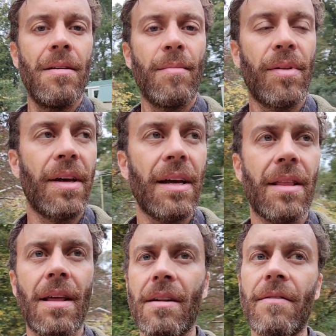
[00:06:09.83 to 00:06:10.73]
plant
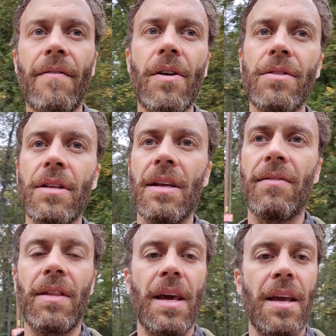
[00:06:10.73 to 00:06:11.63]
a diversity of
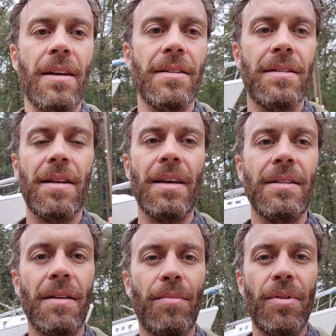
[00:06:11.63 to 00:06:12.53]
things
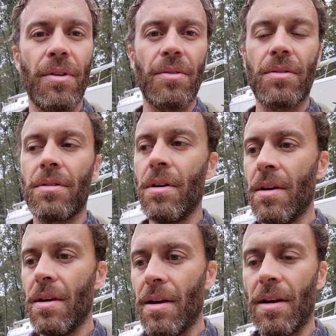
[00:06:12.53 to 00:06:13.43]
that produce
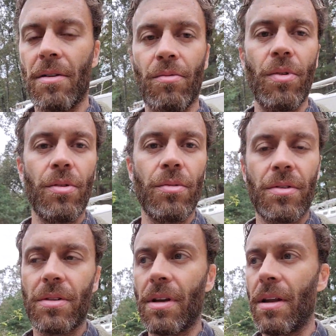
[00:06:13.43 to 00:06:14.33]

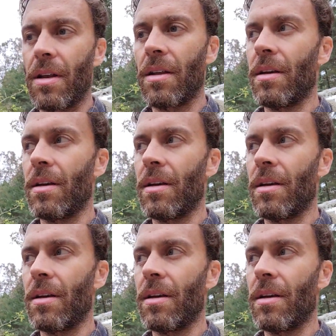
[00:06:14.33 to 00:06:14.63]
roots and